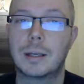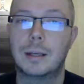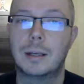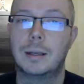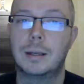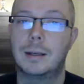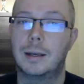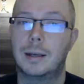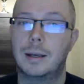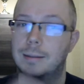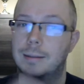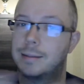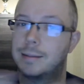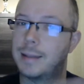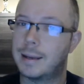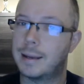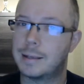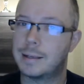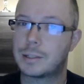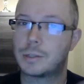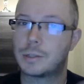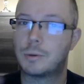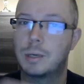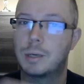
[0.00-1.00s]
And
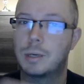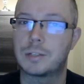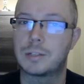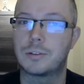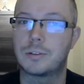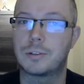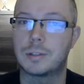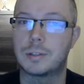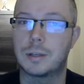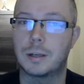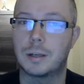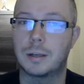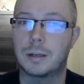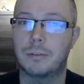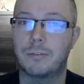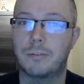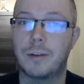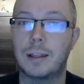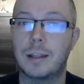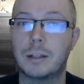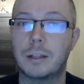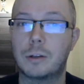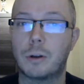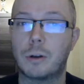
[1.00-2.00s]
thanks to his
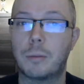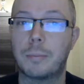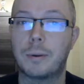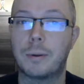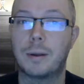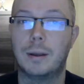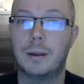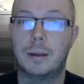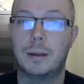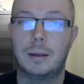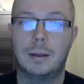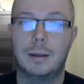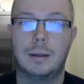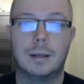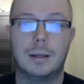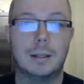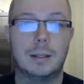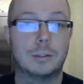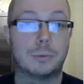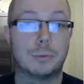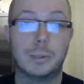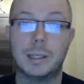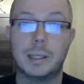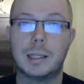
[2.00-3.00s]
fan club, it
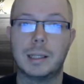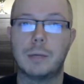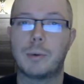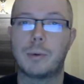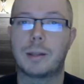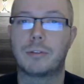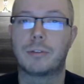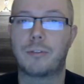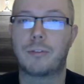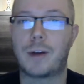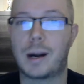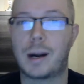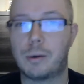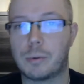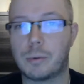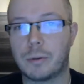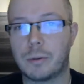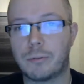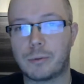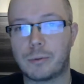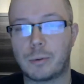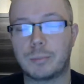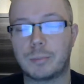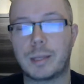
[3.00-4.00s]
really went viral
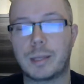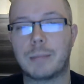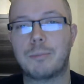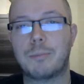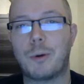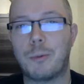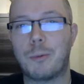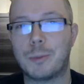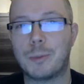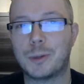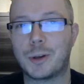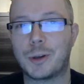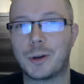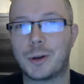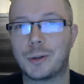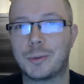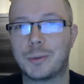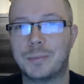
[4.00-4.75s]
from that moment on.